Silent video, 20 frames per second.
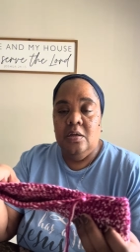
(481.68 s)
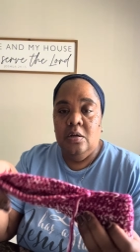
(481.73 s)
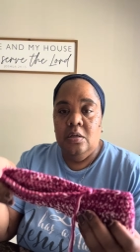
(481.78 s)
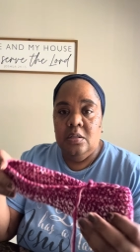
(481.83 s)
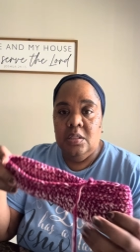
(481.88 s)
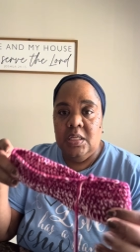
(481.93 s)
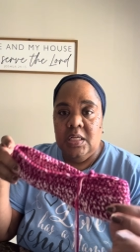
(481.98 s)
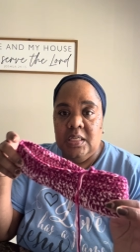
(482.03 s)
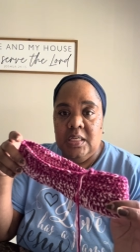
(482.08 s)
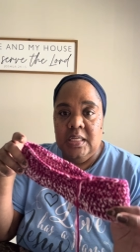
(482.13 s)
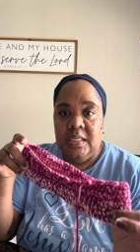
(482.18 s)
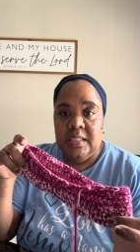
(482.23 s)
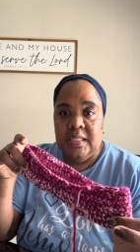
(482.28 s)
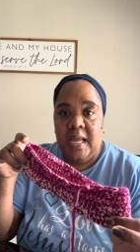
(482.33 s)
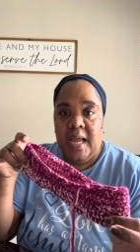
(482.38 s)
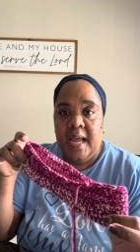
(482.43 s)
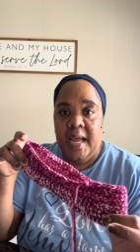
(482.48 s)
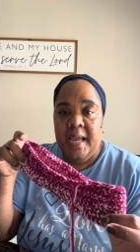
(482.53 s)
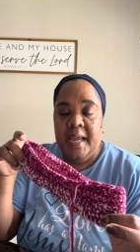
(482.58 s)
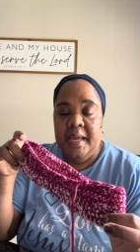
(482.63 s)
the
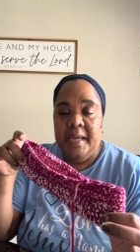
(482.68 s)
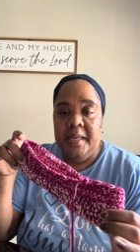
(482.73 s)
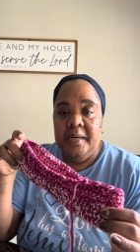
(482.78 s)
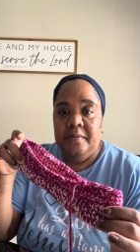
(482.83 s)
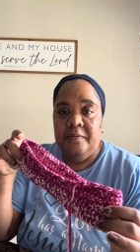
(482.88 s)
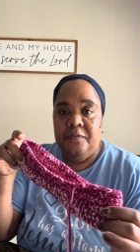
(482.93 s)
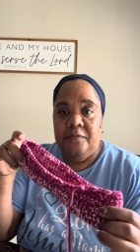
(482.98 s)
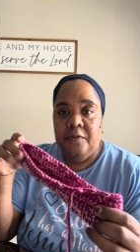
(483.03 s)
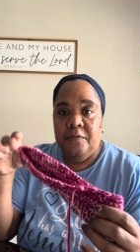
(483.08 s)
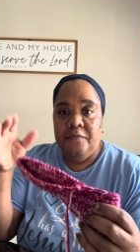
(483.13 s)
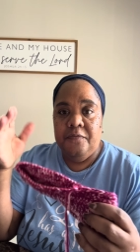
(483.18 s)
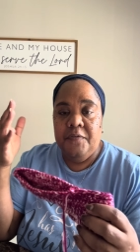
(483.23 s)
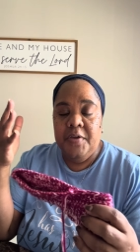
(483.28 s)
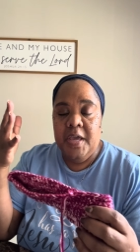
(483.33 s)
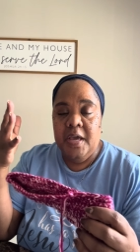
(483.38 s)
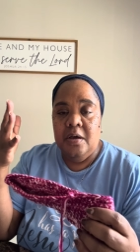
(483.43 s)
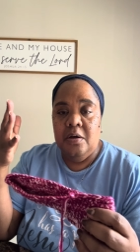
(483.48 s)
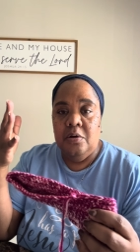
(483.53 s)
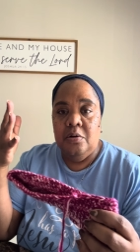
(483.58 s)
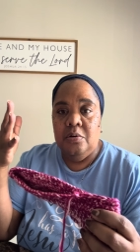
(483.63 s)
design
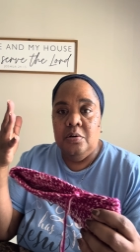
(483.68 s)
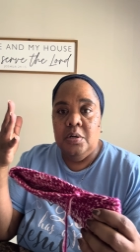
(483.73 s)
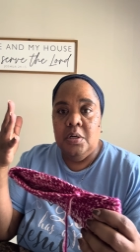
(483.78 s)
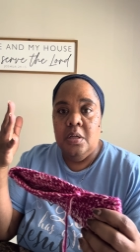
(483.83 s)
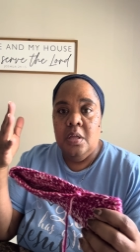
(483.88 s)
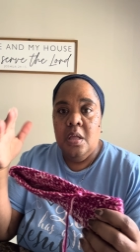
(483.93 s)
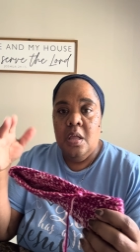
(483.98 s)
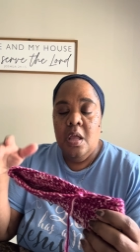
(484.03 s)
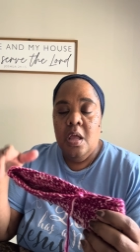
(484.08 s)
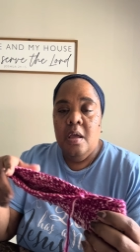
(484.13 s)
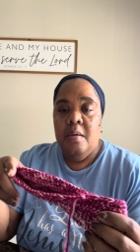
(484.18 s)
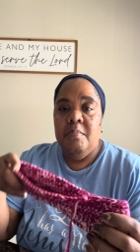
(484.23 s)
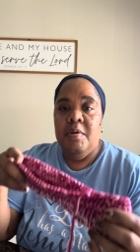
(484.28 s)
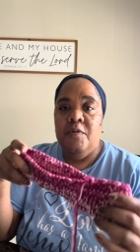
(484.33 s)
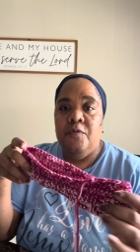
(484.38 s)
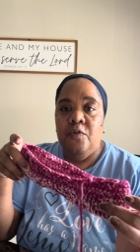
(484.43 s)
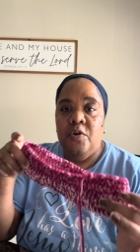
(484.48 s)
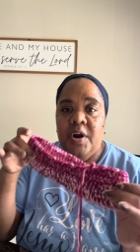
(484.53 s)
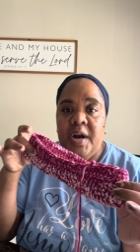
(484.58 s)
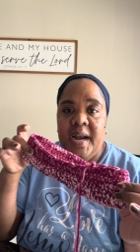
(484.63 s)
fulfilled
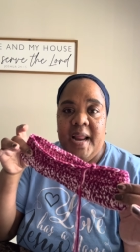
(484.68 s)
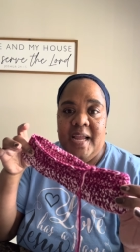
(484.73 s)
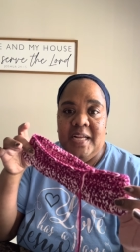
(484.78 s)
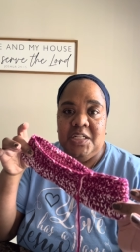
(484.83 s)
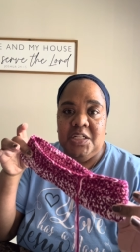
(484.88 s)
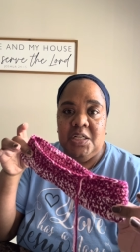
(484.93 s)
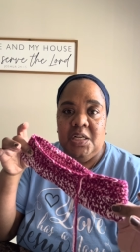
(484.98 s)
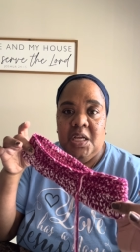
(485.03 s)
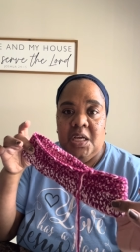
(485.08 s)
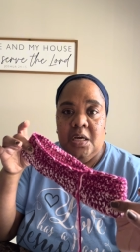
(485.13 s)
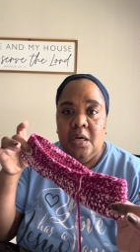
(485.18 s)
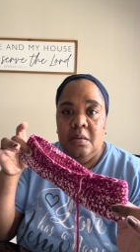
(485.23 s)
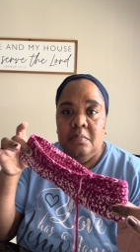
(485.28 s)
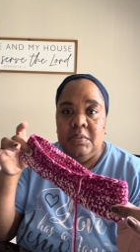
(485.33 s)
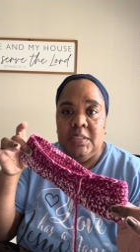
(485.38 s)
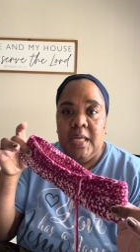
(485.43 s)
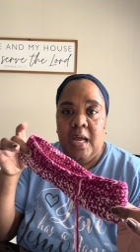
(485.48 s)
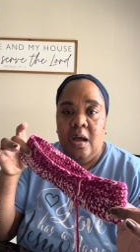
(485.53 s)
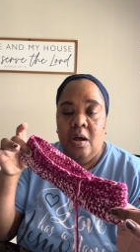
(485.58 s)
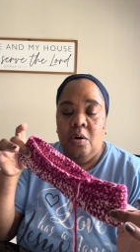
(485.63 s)
before it actually
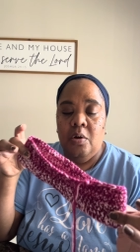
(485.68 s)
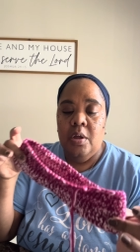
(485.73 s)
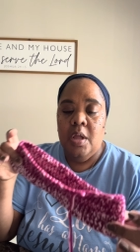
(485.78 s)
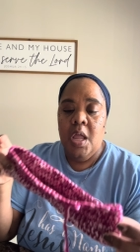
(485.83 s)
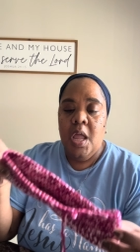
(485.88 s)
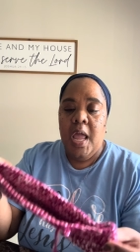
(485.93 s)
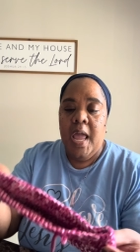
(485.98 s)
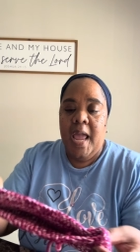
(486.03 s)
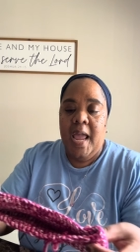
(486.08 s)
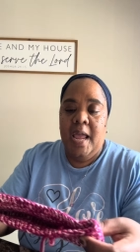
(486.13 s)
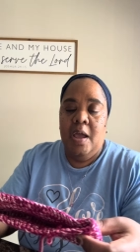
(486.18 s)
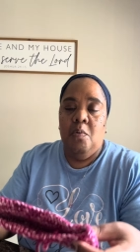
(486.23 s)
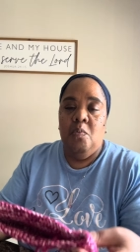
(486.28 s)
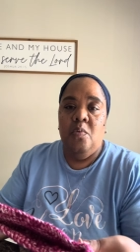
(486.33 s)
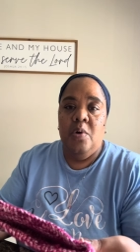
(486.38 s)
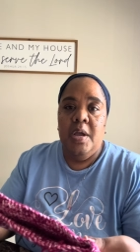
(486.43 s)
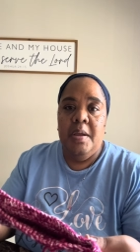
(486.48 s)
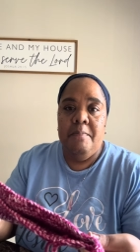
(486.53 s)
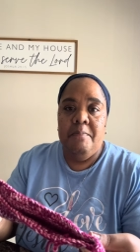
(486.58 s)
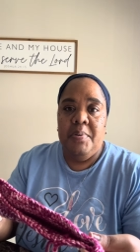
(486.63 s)
comes out. And
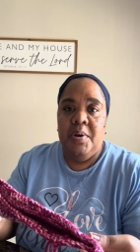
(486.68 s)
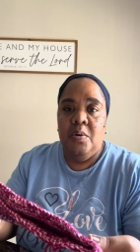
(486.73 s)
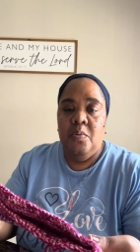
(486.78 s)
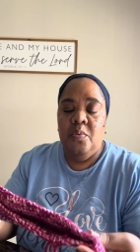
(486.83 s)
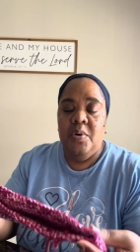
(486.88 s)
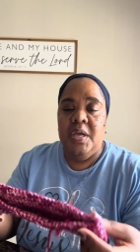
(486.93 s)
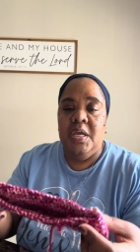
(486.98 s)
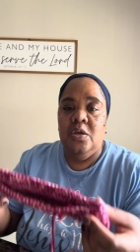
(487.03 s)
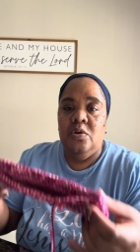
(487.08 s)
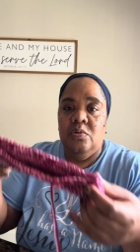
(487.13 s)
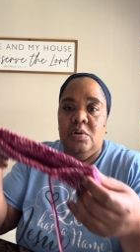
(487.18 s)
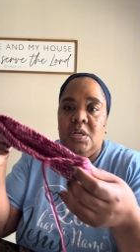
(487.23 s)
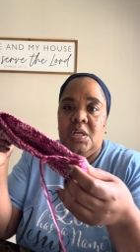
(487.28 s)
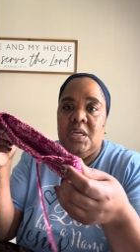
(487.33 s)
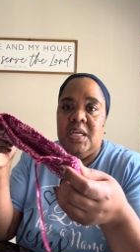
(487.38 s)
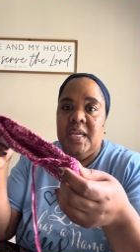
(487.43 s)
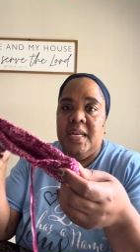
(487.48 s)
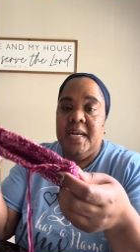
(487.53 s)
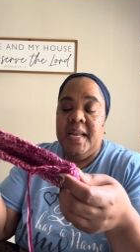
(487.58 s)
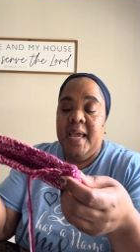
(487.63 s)
when you're
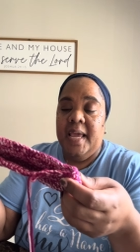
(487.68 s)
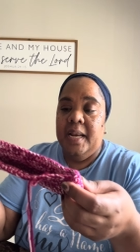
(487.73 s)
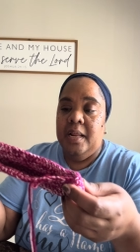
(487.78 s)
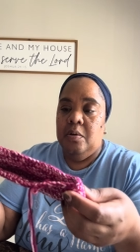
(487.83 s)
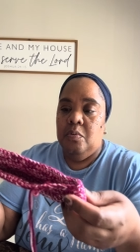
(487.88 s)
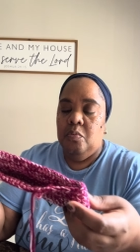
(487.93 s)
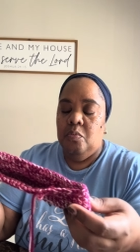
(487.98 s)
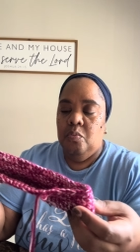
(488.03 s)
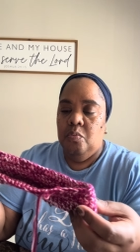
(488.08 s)
looking at it